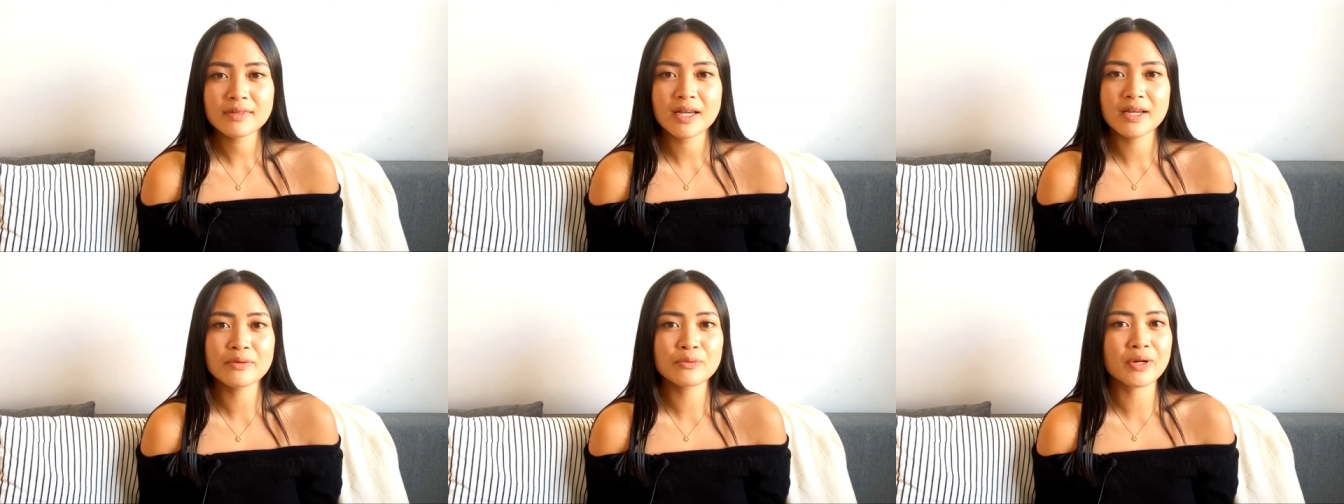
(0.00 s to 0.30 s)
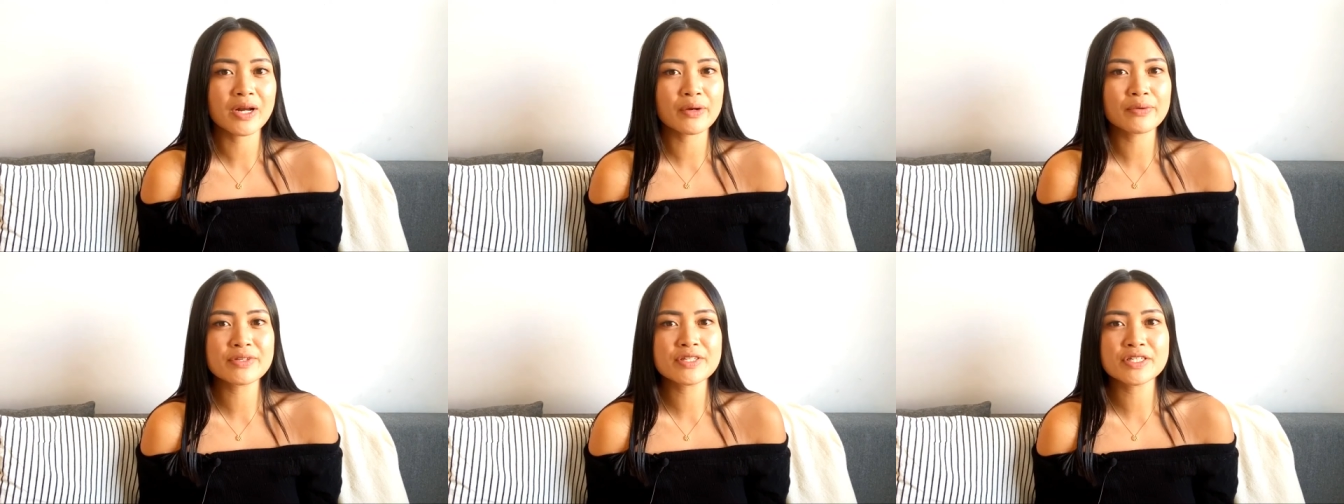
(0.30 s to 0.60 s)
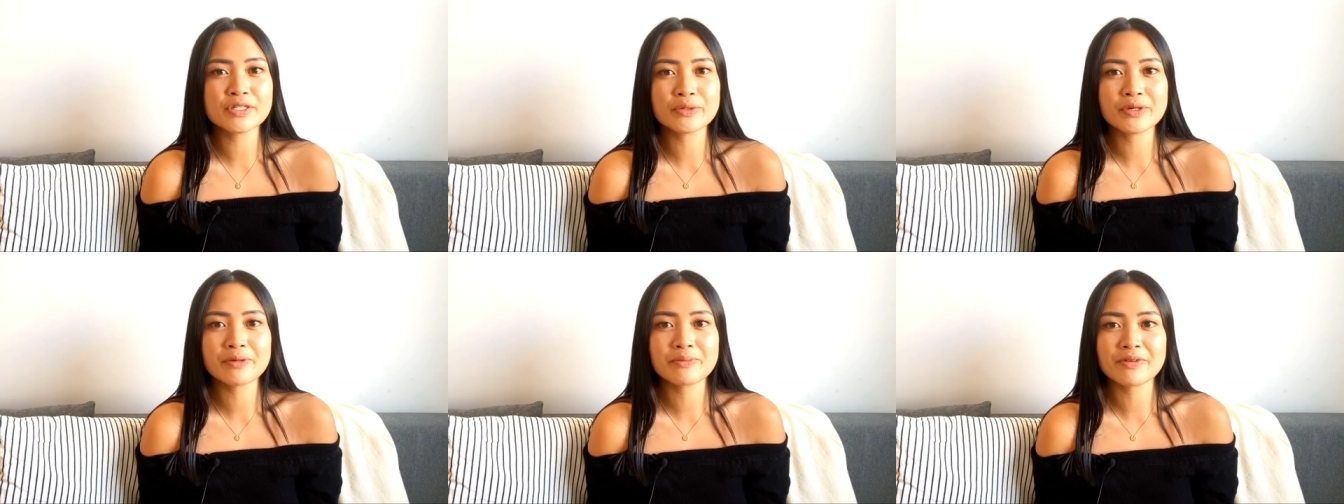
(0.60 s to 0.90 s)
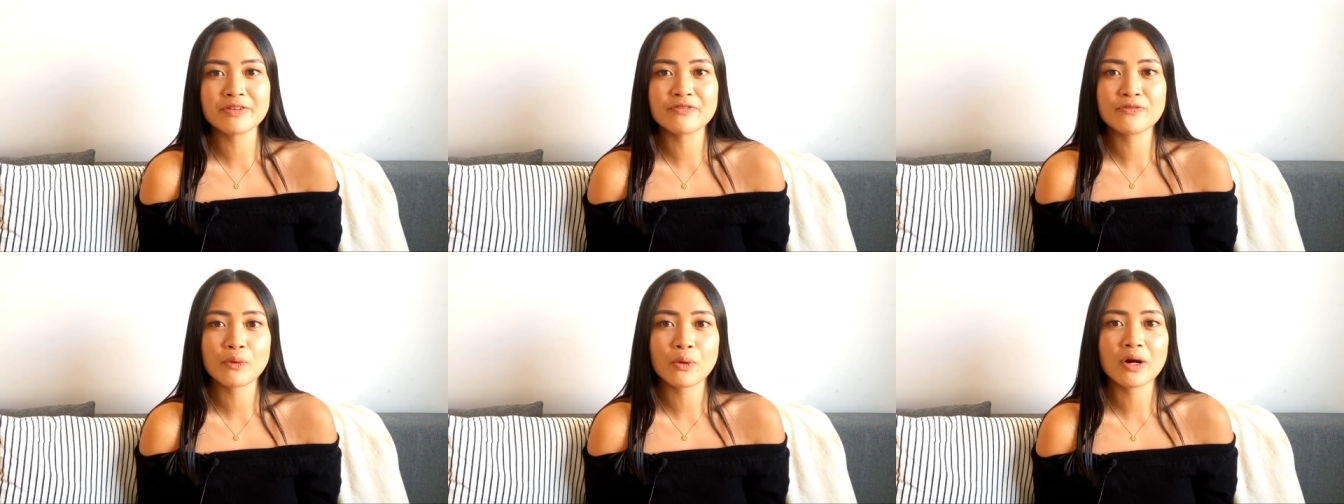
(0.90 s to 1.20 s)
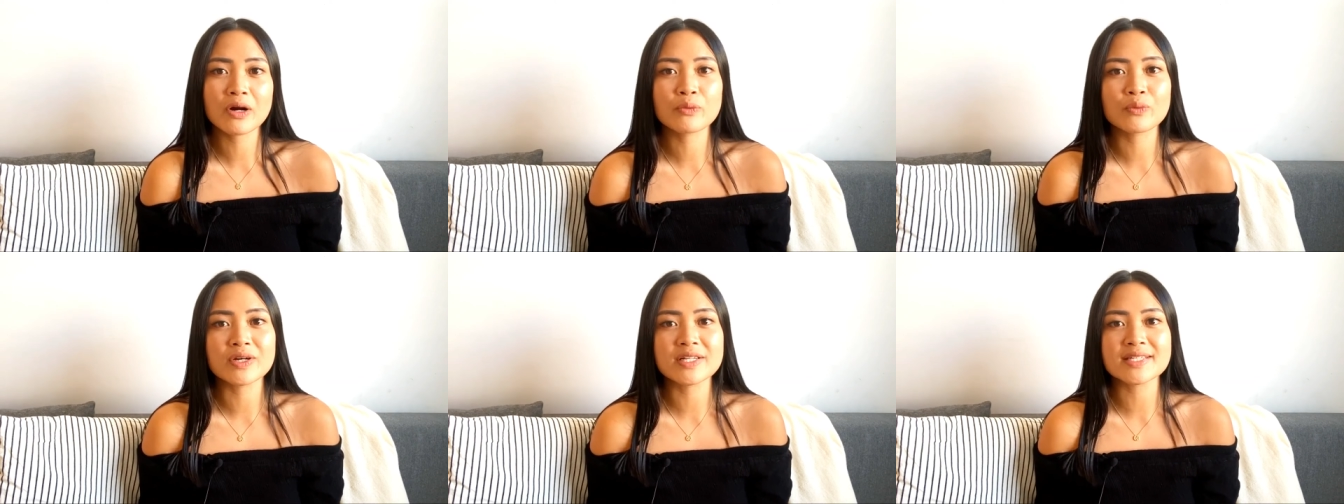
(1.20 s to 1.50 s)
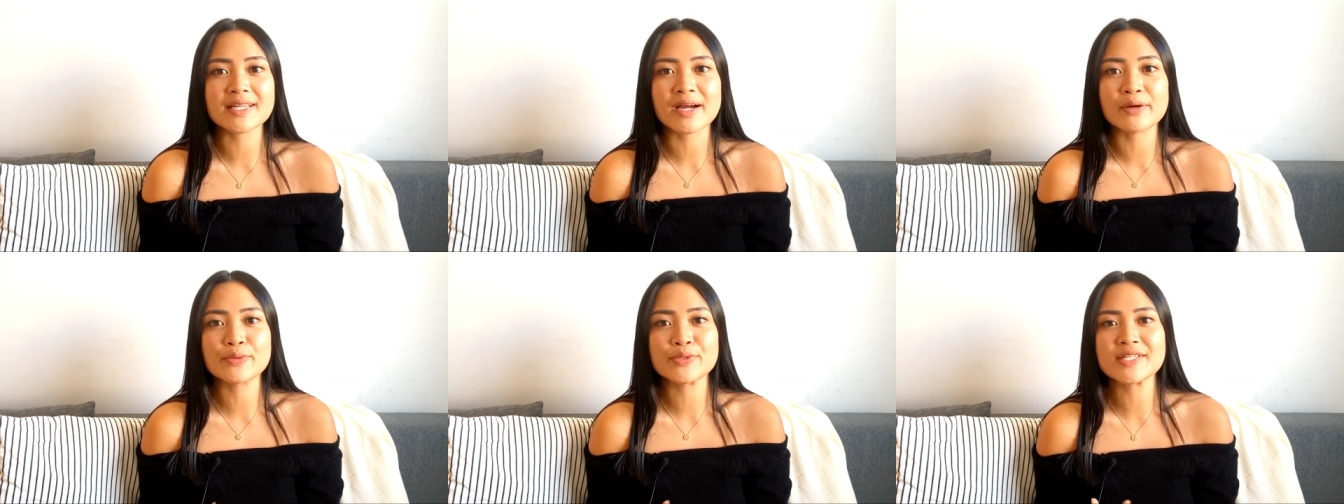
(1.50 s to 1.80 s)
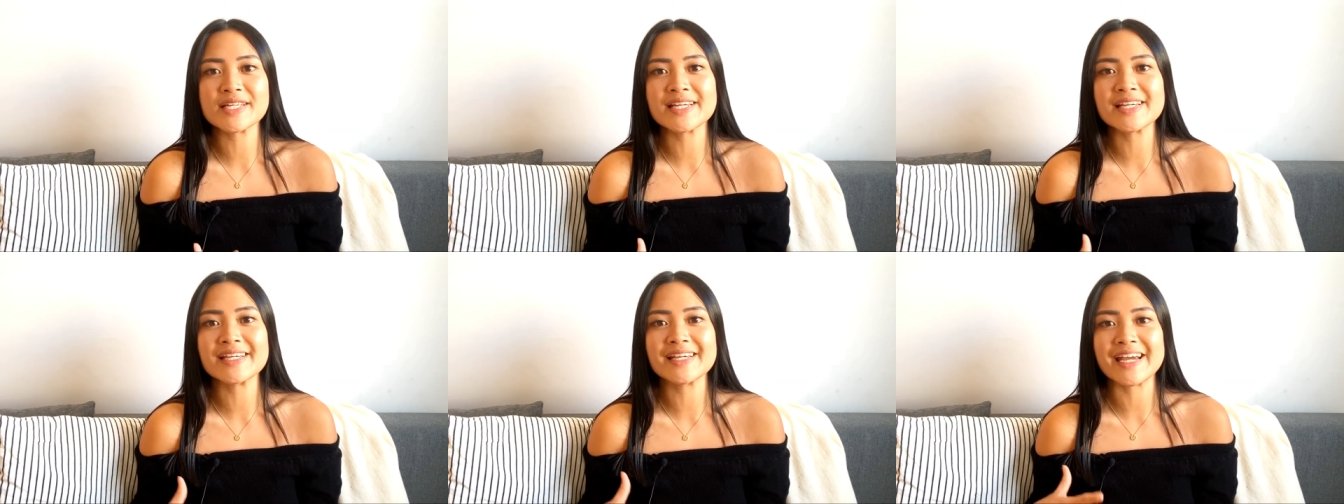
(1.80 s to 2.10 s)
and what I was doing before was I
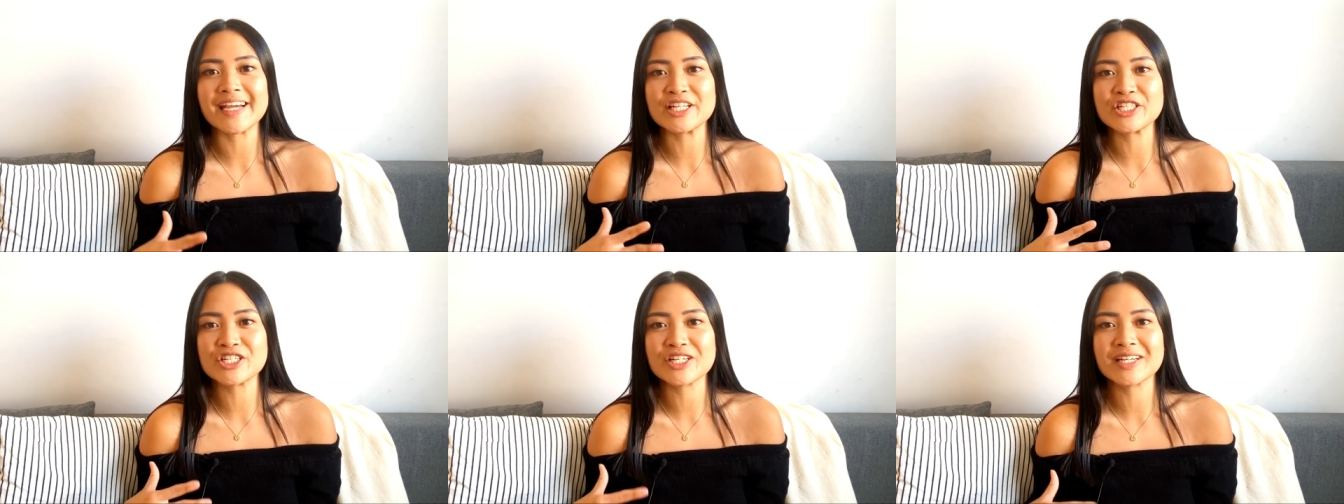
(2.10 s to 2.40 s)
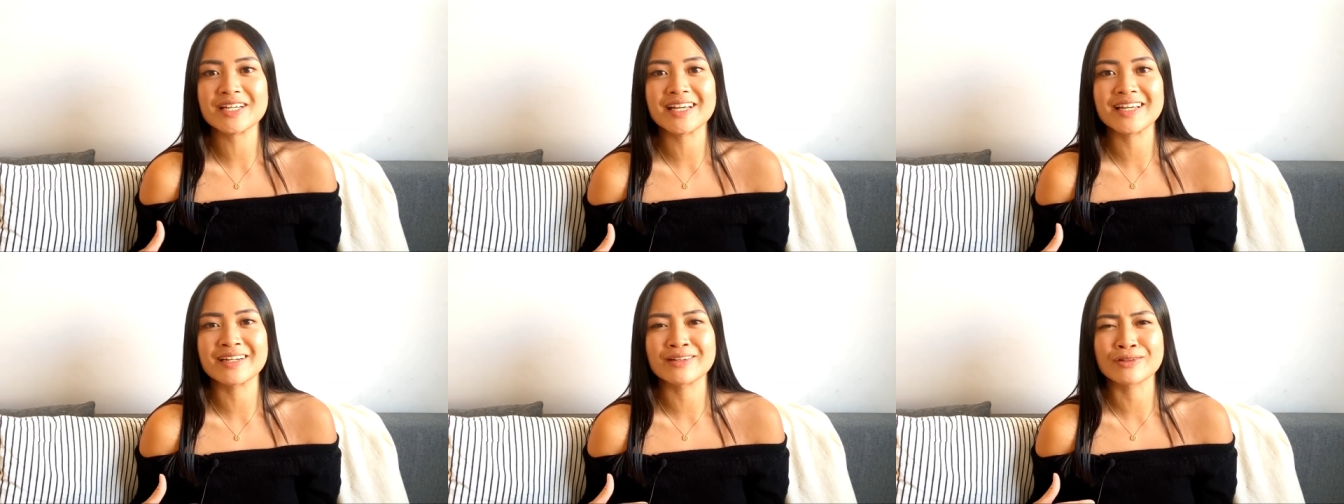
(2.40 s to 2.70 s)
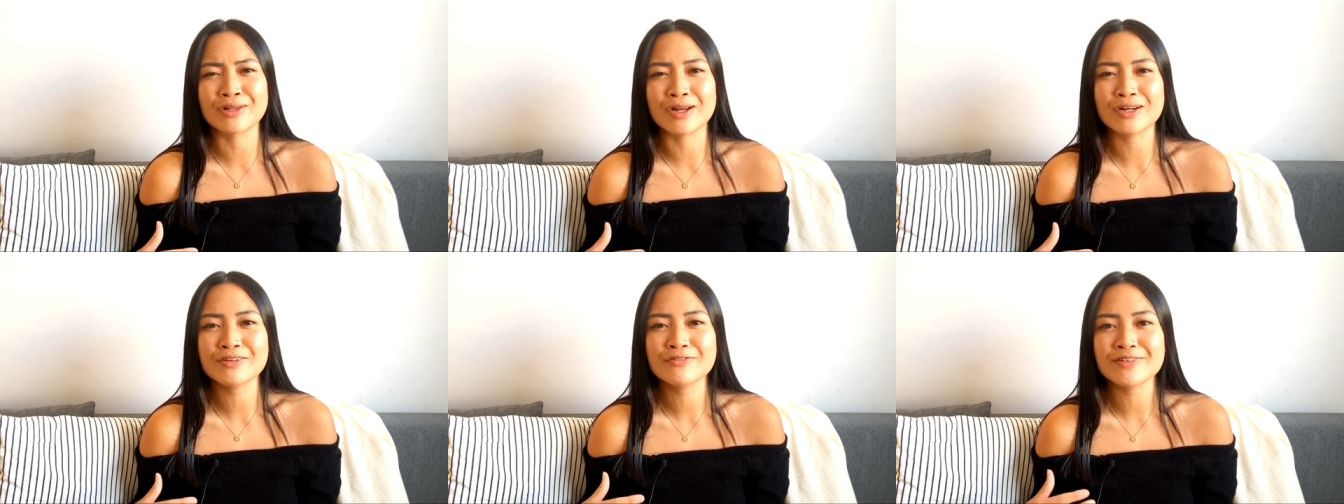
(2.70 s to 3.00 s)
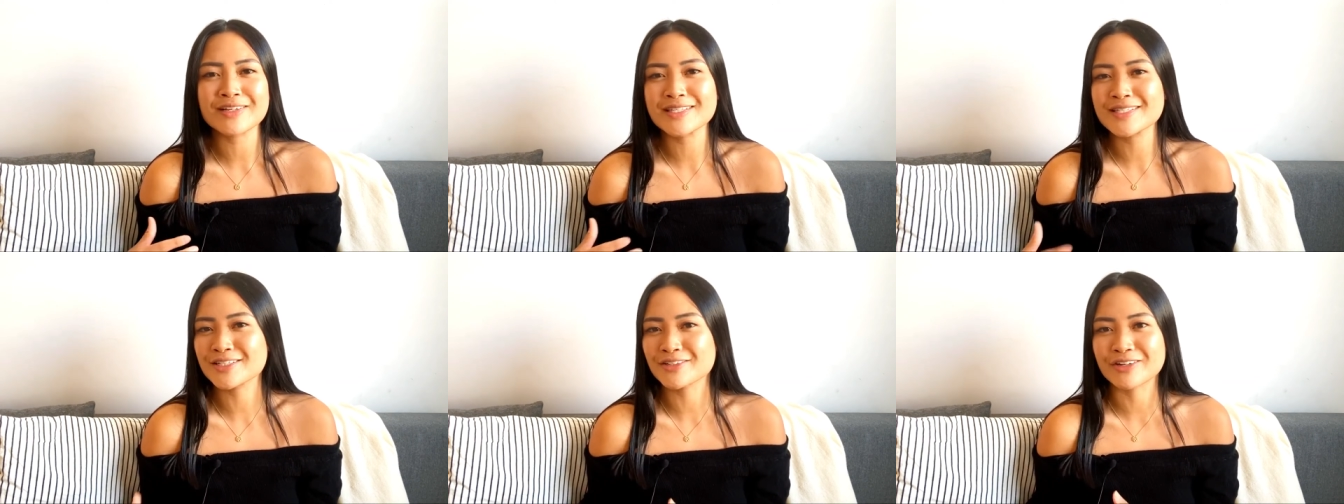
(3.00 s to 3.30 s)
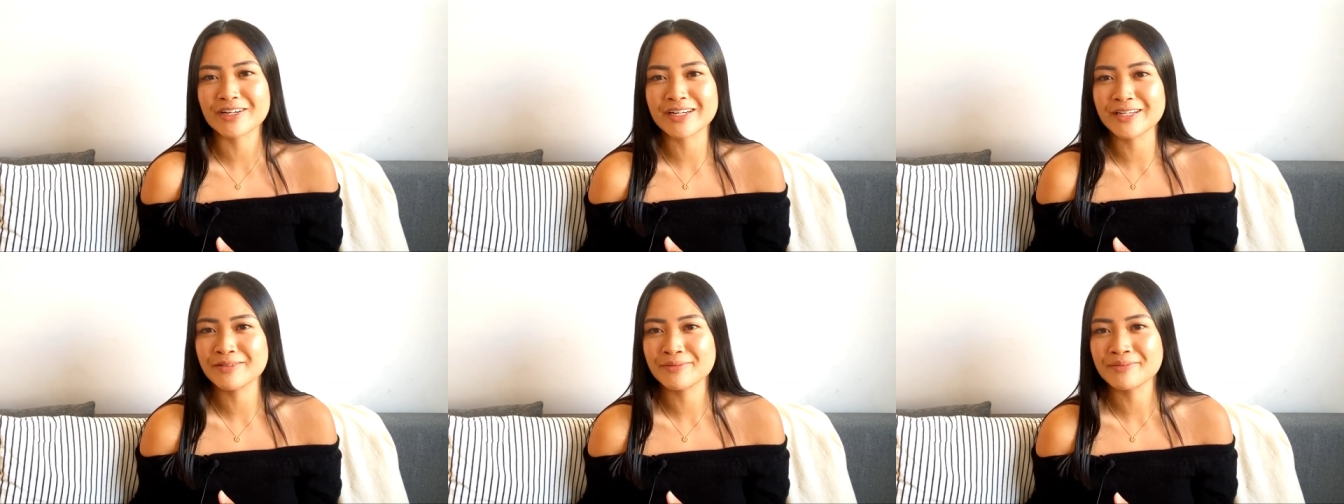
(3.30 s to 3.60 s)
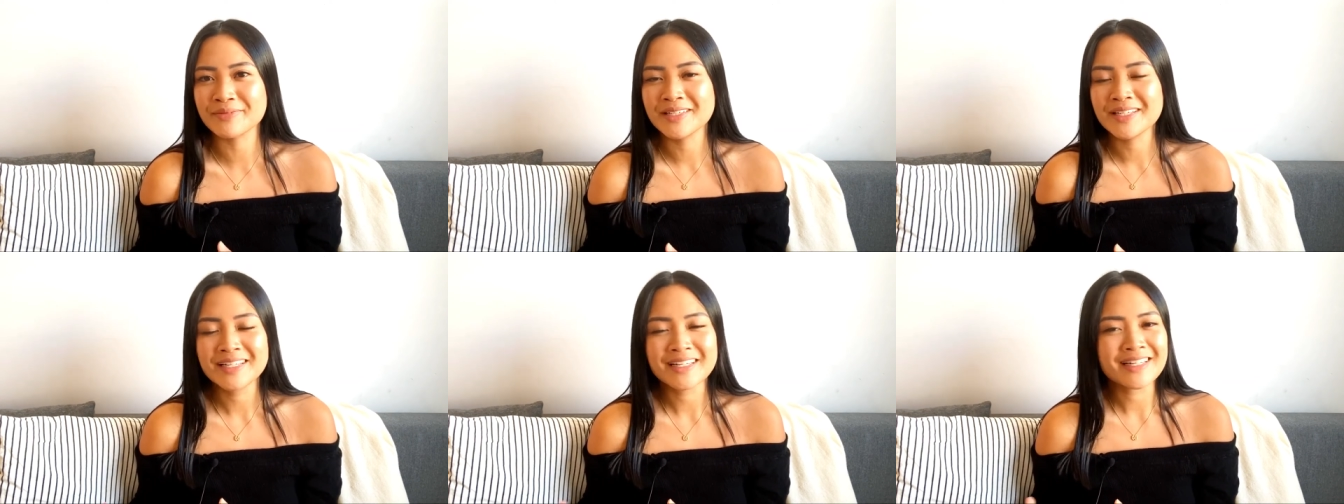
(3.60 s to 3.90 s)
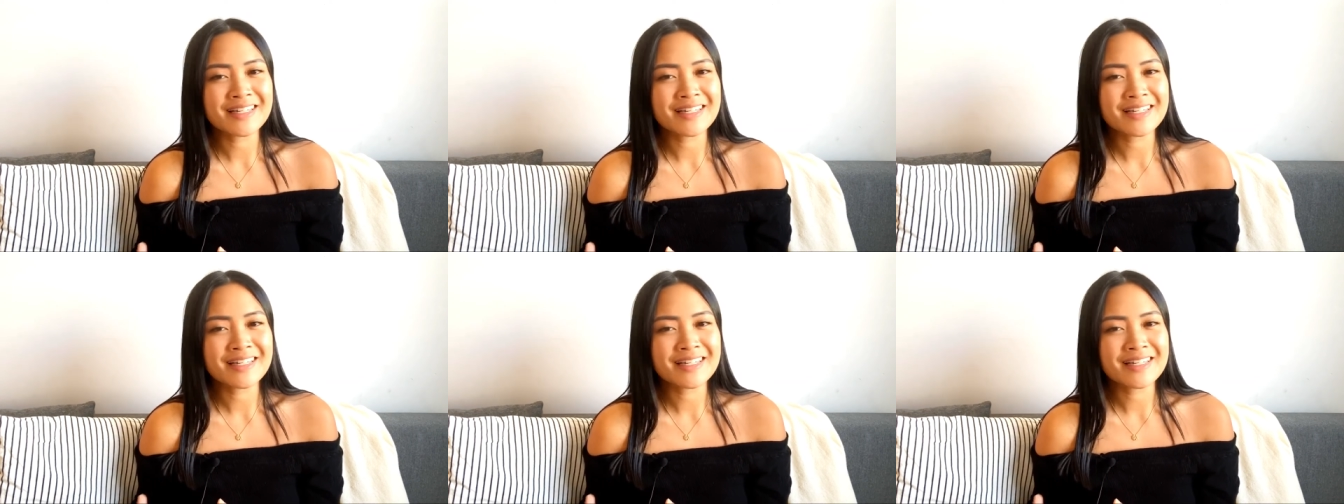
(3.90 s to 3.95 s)
was engaging in a lot of Instagram